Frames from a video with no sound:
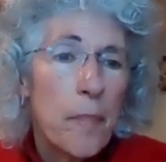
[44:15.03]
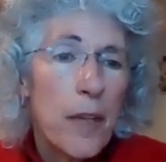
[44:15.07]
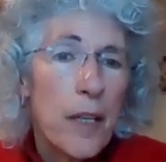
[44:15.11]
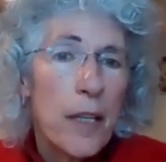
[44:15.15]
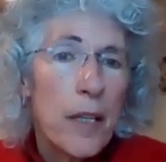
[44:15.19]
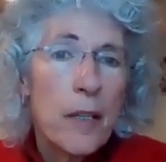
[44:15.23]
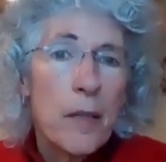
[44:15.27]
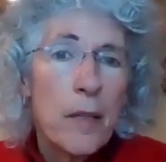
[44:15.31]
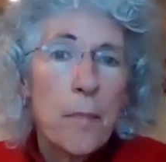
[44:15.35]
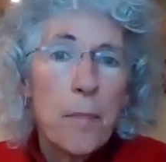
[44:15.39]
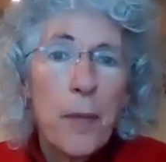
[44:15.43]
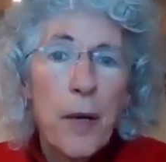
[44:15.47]

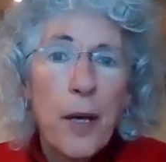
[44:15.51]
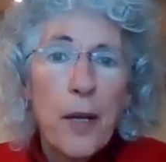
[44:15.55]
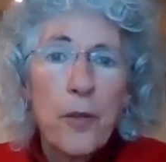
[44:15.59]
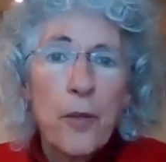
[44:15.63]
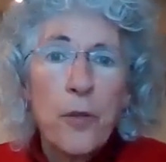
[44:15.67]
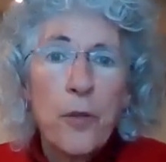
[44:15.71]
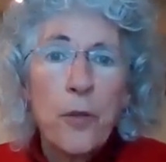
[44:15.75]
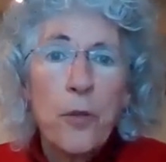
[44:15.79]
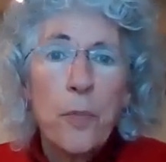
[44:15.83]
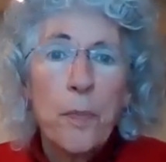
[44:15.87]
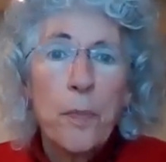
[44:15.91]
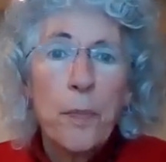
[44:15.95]
in
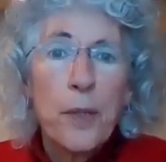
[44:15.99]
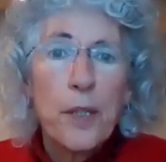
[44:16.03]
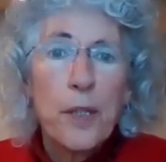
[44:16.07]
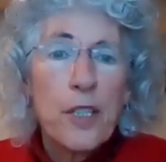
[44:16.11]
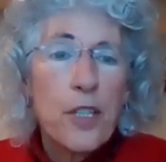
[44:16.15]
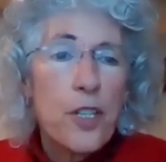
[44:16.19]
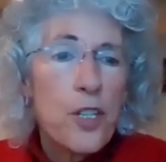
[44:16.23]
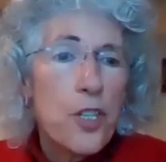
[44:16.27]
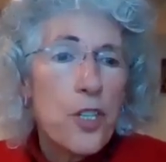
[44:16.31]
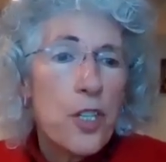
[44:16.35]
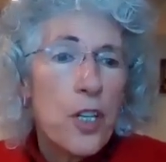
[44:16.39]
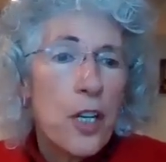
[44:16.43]
Peru,
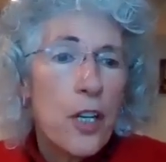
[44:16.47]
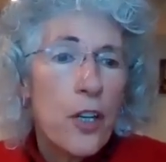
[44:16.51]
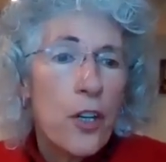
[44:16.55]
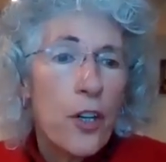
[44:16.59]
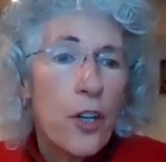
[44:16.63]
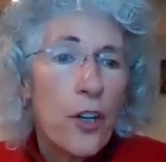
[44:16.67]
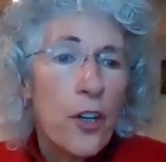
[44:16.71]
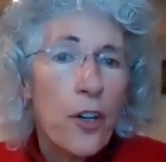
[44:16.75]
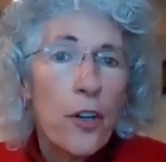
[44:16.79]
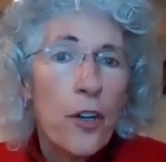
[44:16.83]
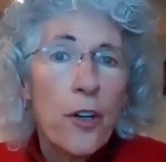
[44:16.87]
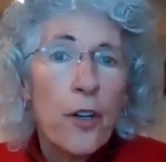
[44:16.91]
positioning
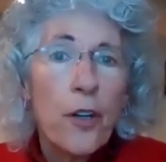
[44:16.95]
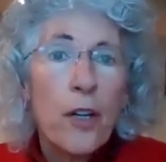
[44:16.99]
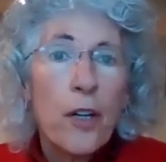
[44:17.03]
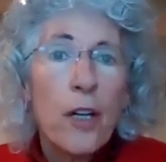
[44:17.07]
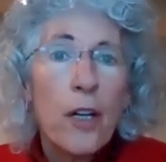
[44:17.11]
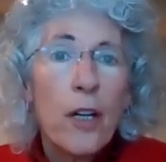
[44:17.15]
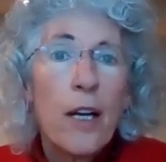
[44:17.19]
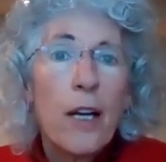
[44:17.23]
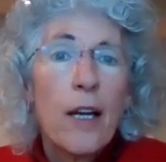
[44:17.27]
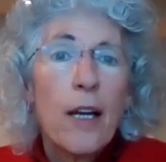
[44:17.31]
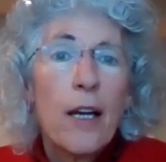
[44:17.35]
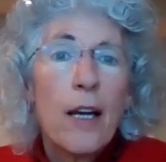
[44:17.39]
her.
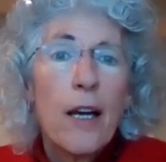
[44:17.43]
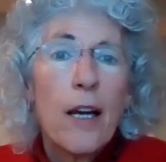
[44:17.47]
